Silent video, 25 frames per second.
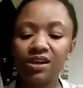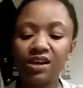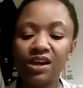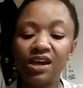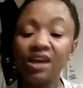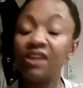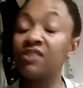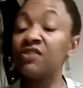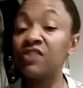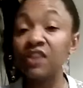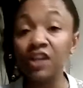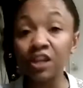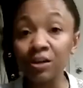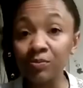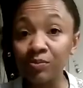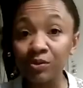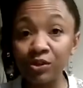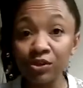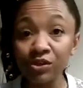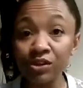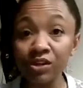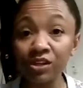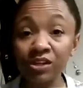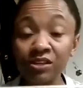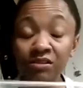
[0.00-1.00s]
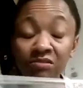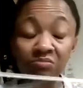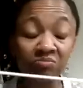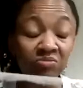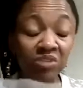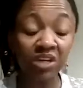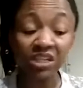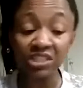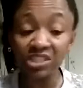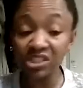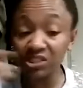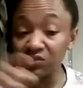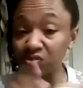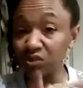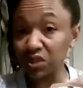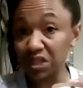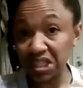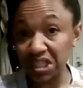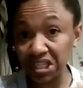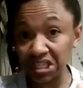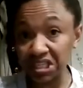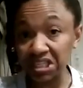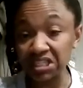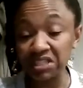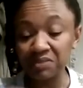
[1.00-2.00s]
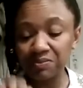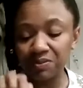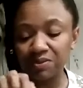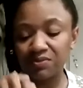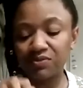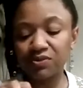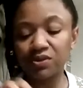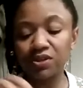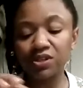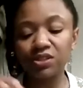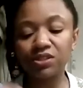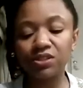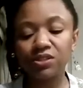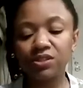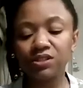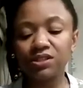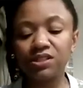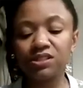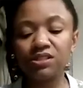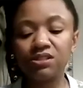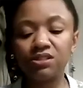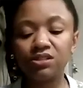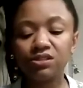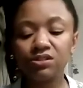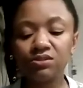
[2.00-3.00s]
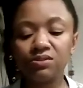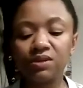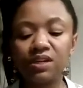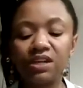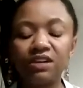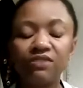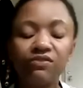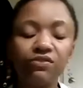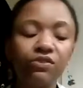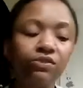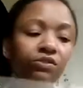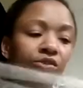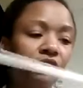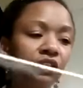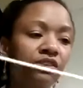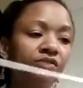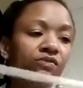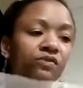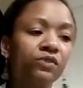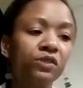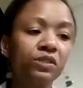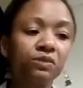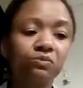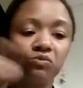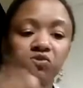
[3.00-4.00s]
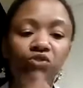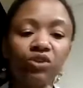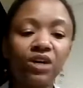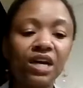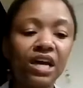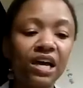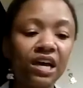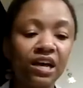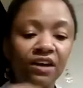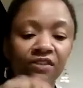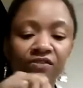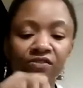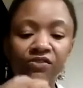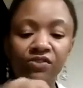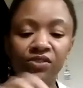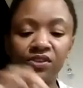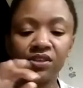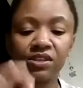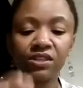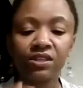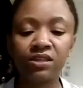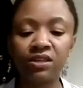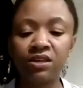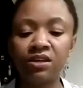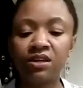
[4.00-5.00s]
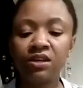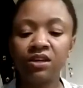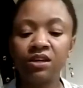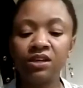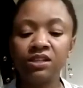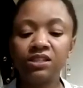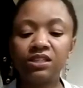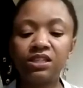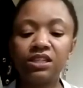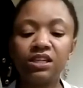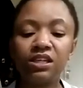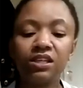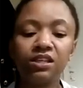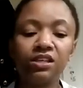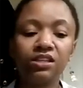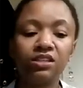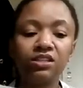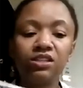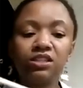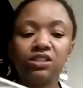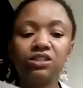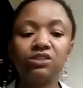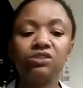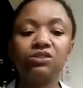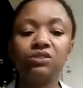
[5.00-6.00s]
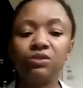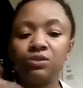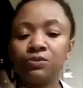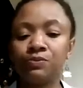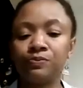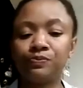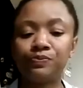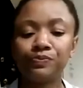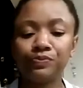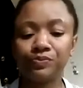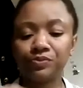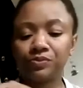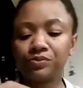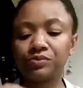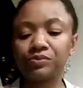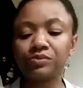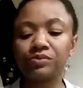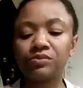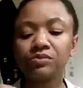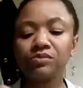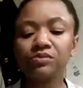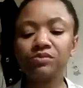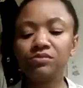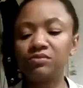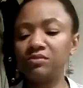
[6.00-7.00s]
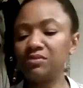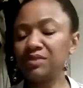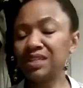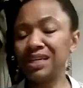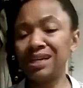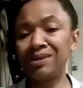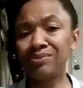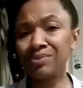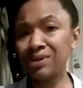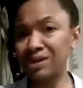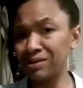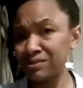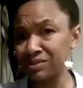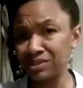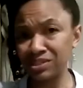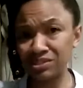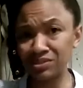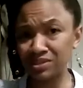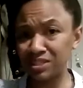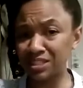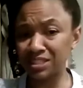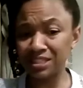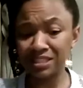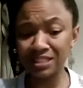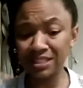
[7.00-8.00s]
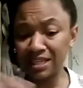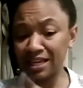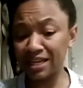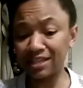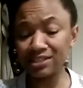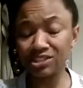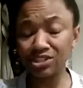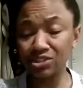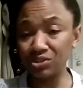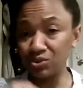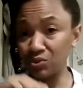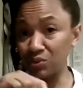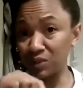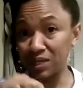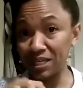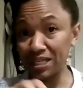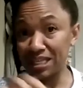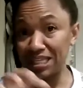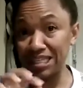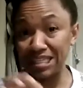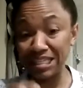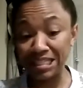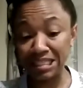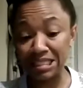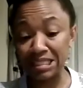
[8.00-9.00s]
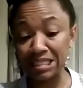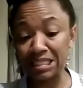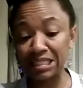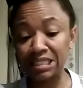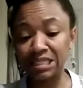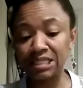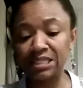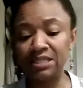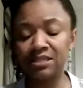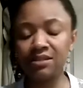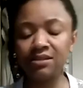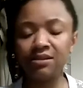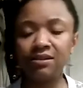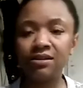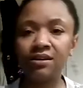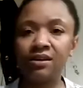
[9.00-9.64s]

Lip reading: and therapeutic, not just for kids, but for adults too, right? If you're looking for some crafts to get into, I promise you this is actually quite easy.